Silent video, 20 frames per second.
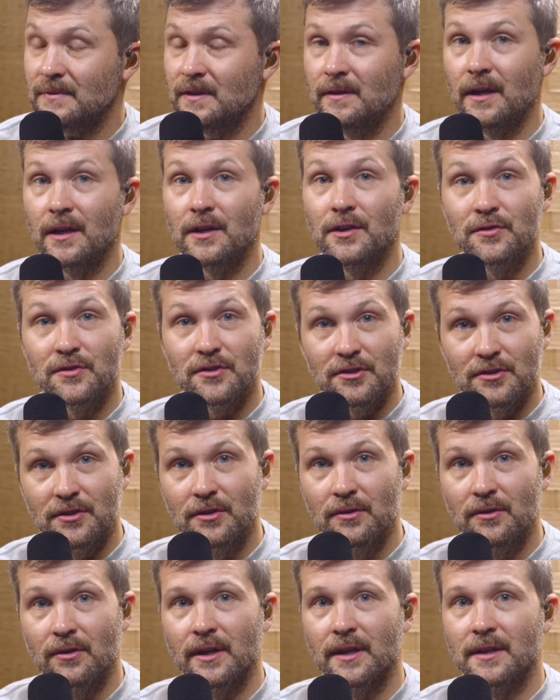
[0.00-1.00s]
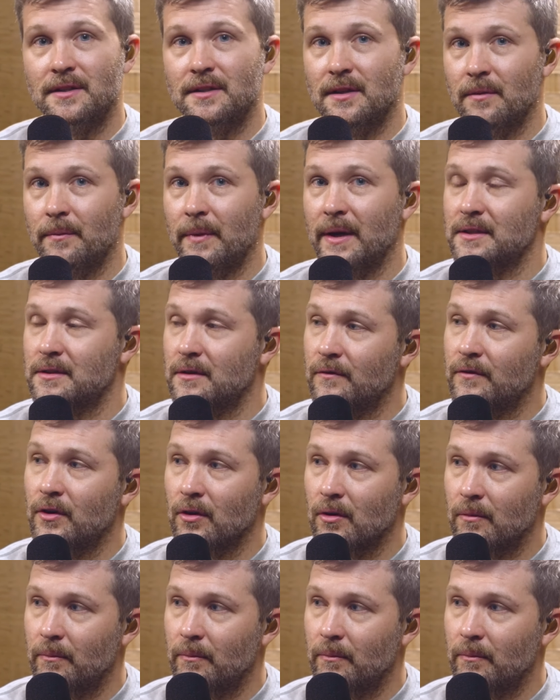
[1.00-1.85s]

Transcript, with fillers: that you stewarded to the best of your